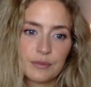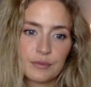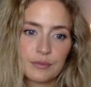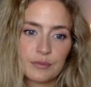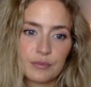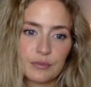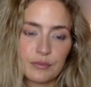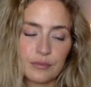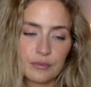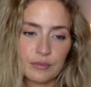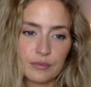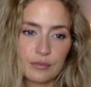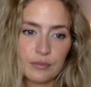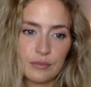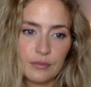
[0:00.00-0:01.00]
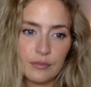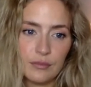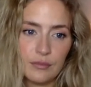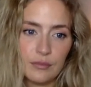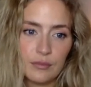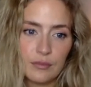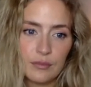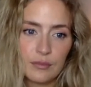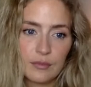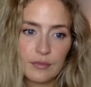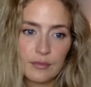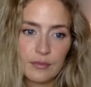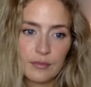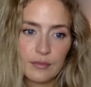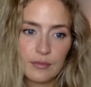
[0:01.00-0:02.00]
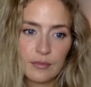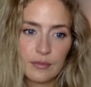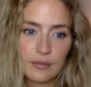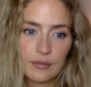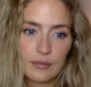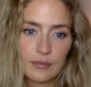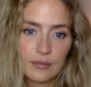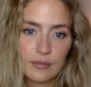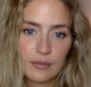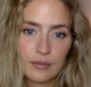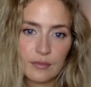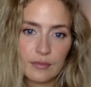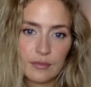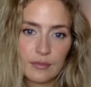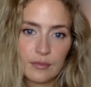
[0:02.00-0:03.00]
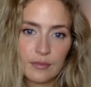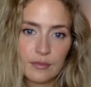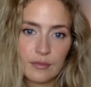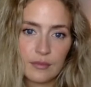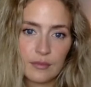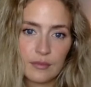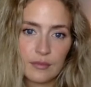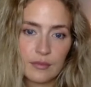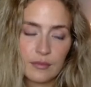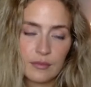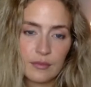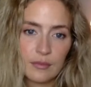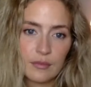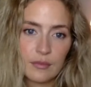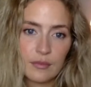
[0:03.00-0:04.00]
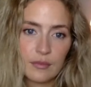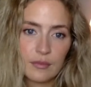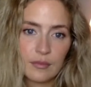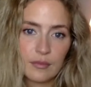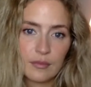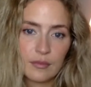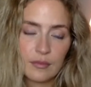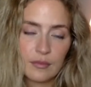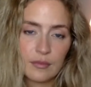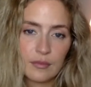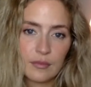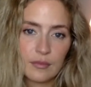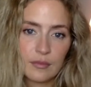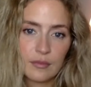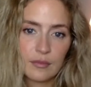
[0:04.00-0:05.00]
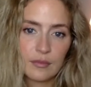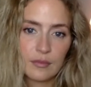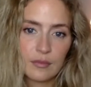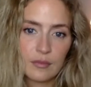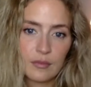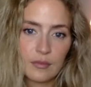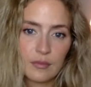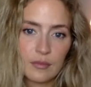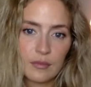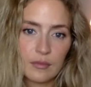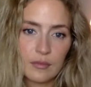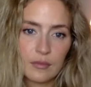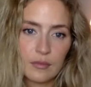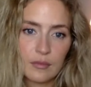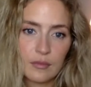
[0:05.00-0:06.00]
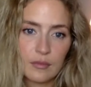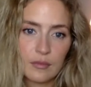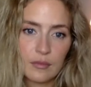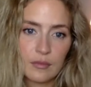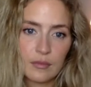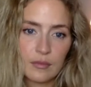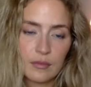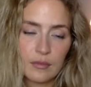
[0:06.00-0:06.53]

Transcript: (not speaking)